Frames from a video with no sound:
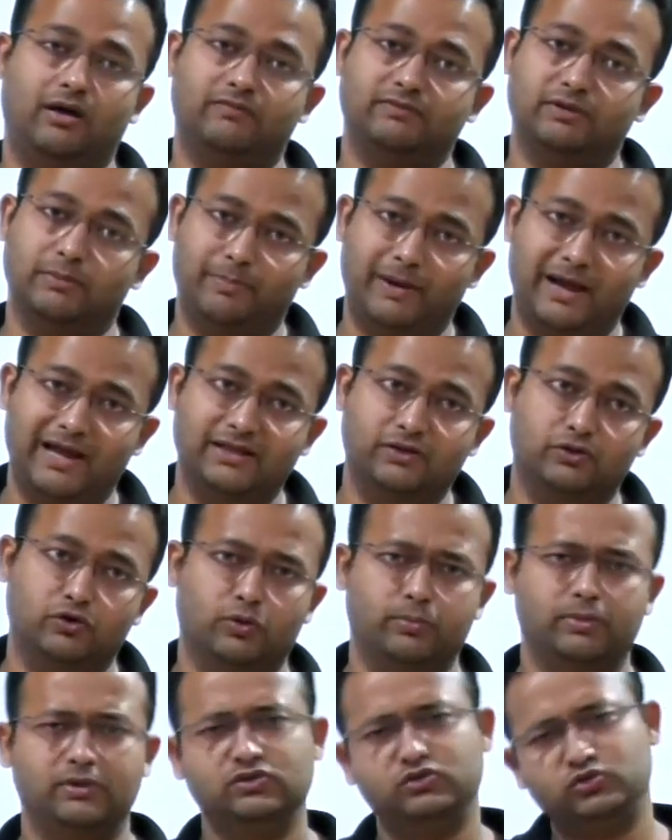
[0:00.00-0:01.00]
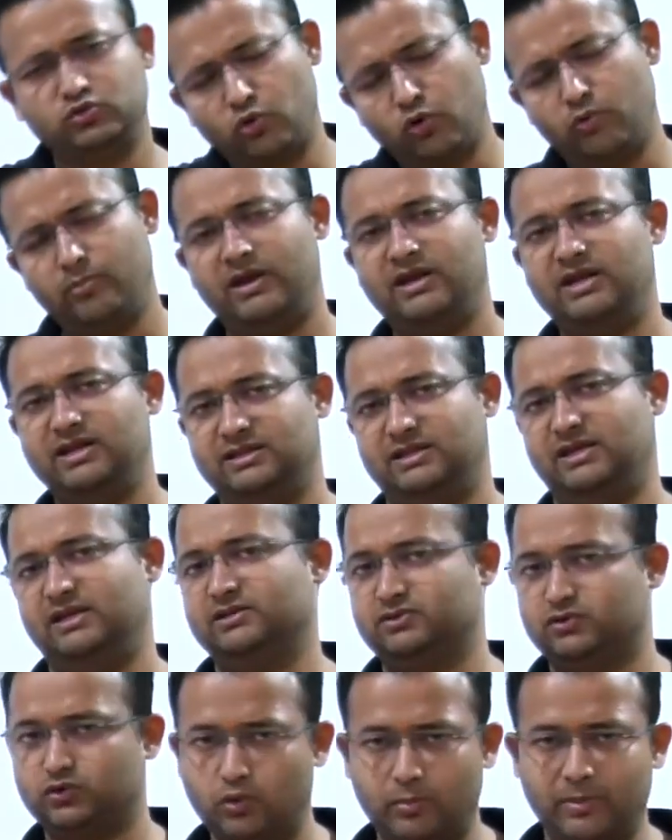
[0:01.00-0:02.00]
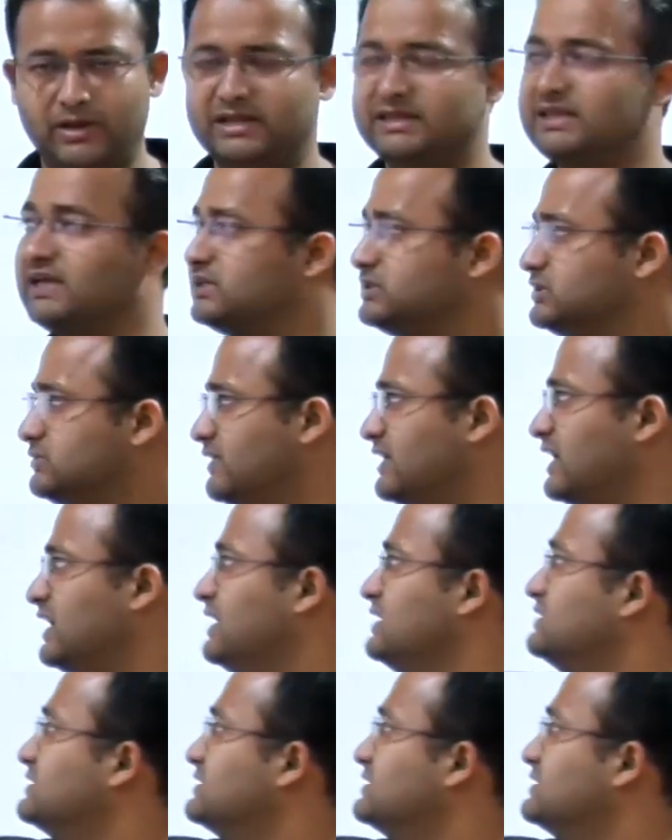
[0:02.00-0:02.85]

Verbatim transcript: of the pile group, so many things, so many things we can